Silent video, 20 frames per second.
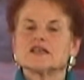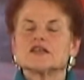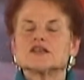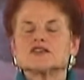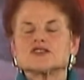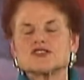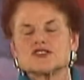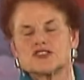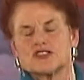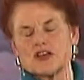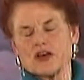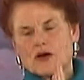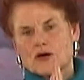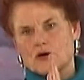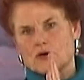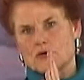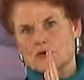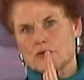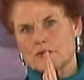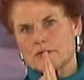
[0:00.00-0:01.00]

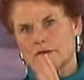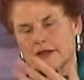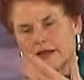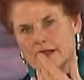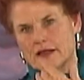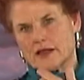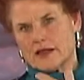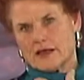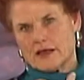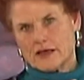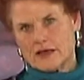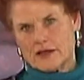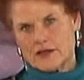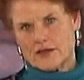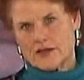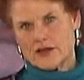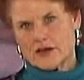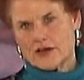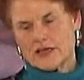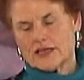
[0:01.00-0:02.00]
So,
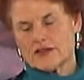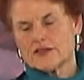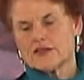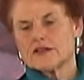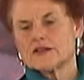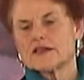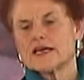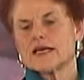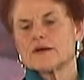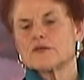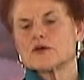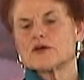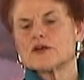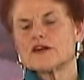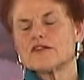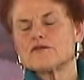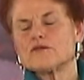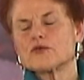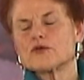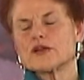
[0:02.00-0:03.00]
they're in the labor
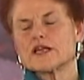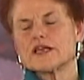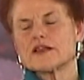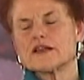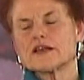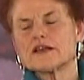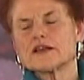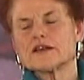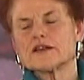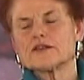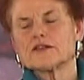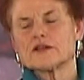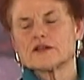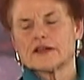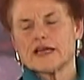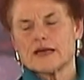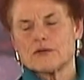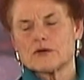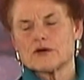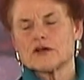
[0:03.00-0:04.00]
of breathing, the
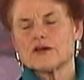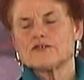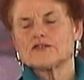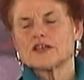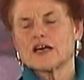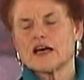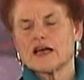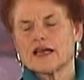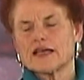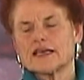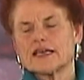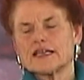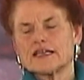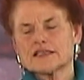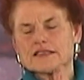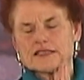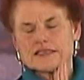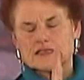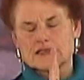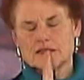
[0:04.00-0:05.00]
labor of dying, and
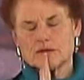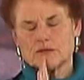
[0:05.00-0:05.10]
it's in the,